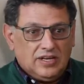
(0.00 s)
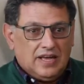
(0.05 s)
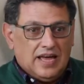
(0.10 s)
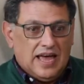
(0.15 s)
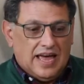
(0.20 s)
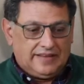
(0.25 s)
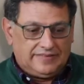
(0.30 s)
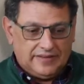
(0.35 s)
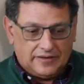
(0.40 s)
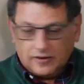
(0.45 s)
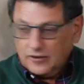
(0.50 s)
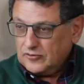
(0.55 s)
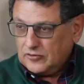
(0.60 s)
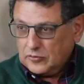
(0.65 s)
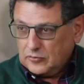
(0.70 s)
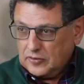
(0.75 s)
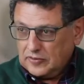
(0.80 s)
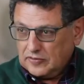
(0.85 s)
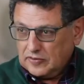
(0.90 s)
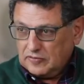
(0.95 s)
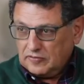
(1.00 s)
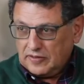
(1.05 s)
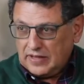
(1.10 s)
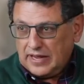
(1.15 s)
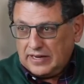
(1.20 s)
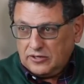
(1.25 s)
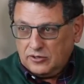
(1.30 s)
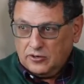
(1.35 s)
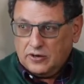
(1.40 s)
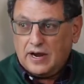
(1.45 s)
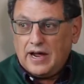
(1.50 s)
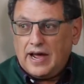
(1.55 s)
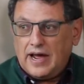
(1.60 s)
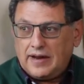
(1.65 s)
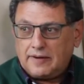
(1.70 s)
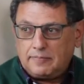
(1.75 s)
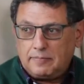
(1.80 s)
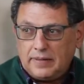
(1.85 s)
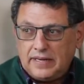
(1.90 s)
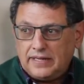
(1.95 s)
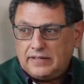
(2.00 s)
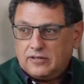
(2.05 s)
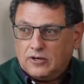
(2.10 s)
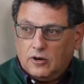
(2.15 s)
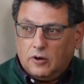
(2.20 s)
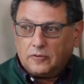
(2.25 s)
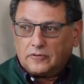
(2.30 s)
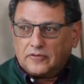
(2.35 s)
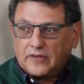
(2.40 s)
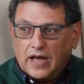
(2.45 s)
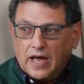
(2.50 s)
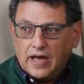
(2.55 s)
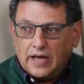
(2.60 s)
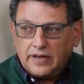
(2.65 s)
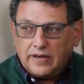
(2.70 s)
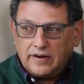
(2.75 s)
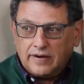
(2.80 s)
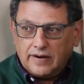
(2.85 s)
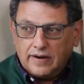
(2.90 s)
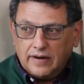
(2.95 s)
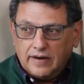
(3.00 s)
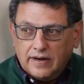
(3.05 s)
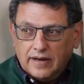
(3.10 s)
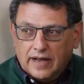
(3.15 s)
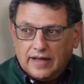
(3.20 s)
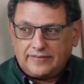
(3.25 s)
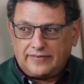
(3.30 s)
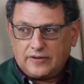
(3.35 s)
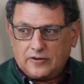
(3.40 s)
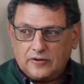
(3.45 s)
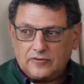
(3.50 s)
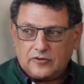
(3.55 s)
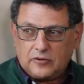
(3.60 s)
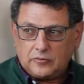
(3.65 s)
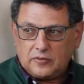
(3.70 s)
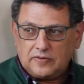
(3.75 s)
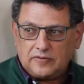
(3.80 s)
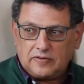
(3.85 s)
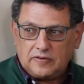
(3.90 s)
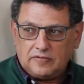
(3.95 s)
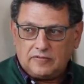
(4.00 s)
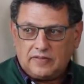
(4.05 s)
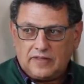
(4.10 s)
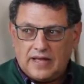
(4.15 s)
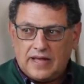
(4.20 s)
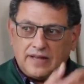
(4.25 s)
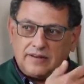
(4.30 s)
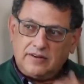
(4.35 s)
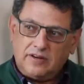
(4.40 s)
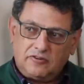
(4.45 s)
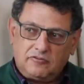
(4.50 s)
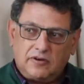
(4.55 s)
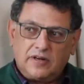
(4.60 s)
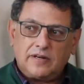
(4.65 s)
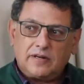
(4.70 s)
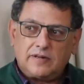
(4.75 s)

As a consequence of that, your heartbeat goes higher. As a consequence of that, the renal